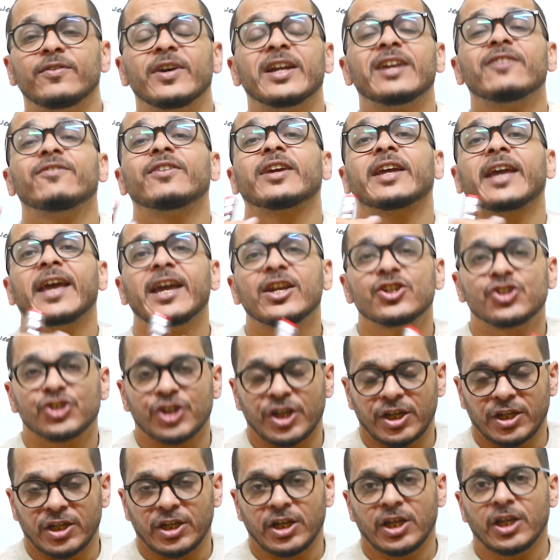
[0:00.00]

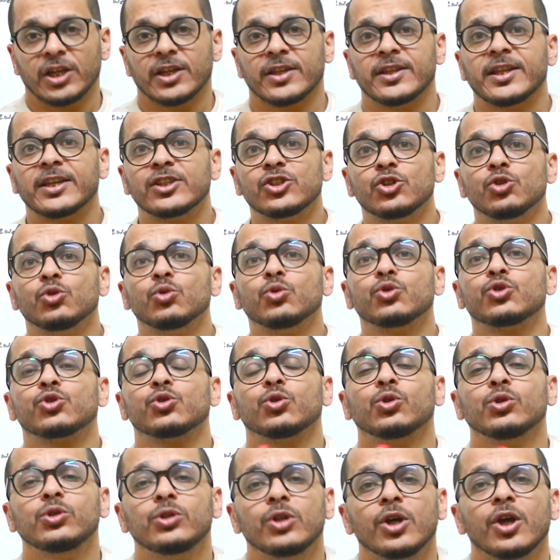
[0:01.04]
verification that you
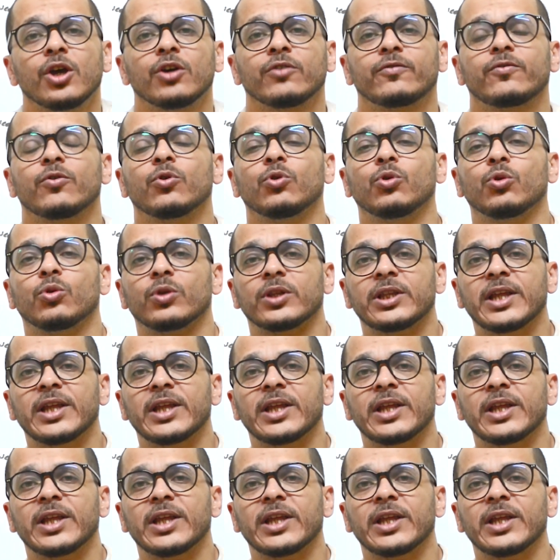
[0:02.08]
should follow.